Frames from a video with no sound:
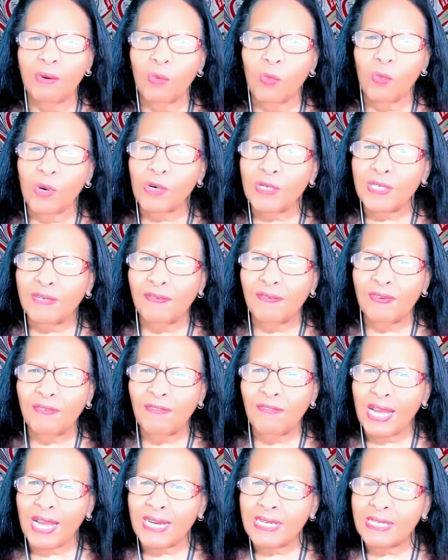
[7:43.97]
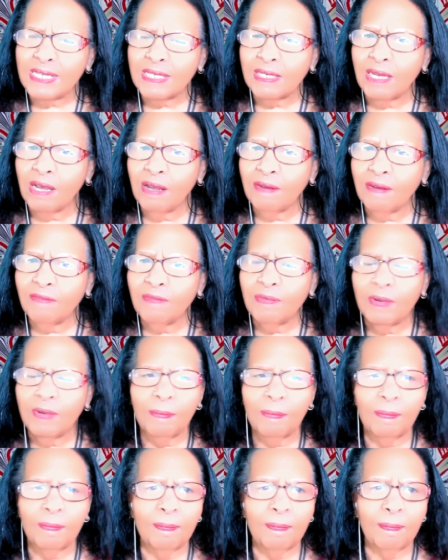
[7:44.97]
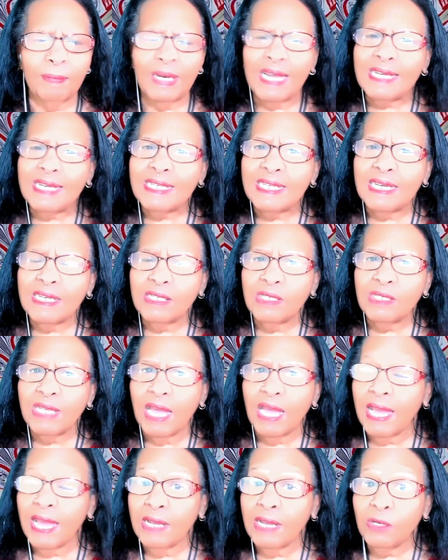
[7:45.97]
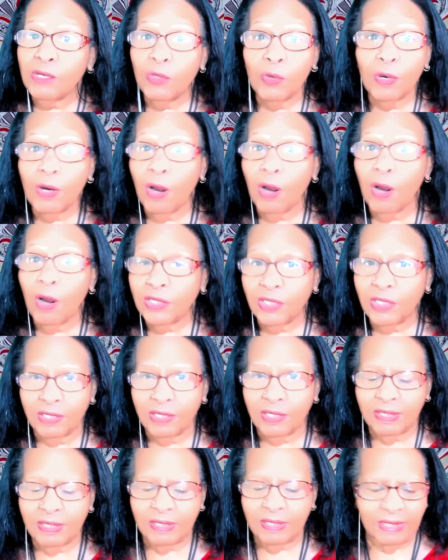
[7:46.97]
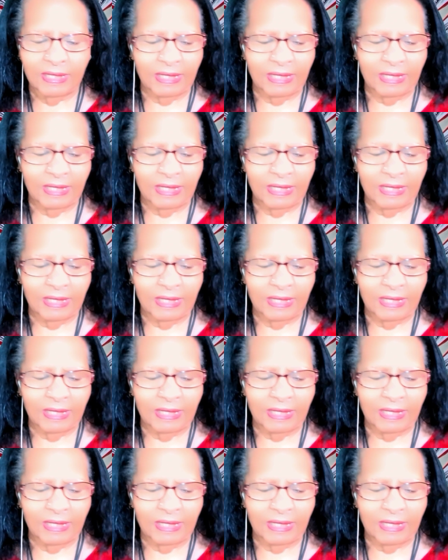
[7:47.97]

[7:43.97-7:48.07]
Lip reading: Words of advice, love, blessings, and or caution.